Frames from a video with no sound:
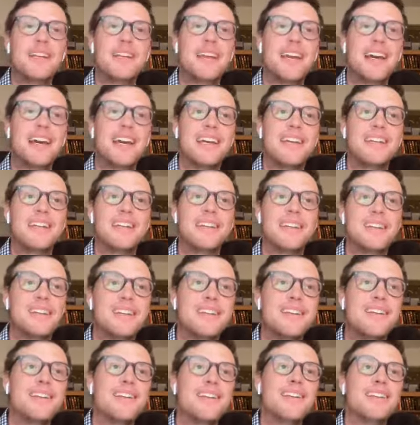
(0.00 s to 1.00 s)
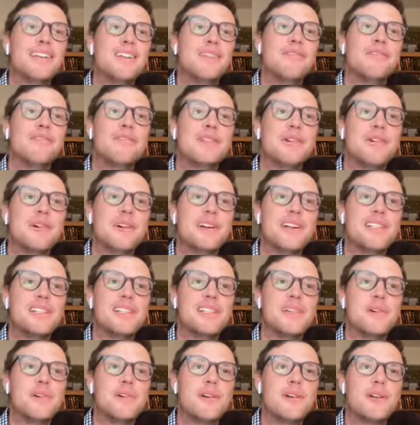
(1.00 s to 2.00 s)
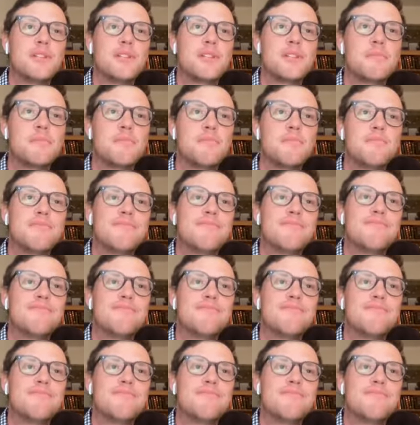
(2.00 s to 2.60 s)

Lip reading: tonight. The floor is yours.